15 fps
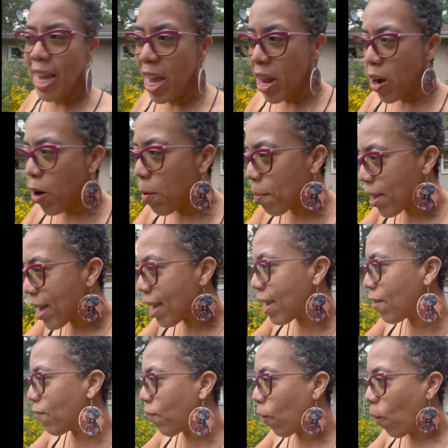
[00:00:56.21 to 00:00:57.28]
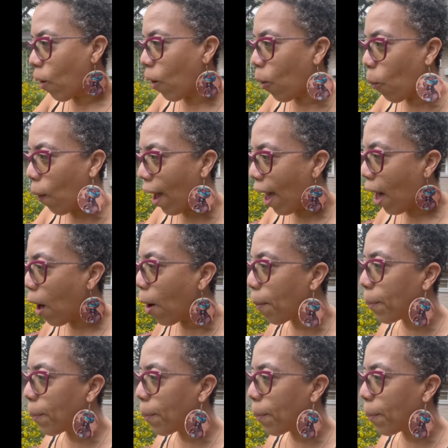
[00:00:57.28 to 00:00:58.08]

hear me for a while,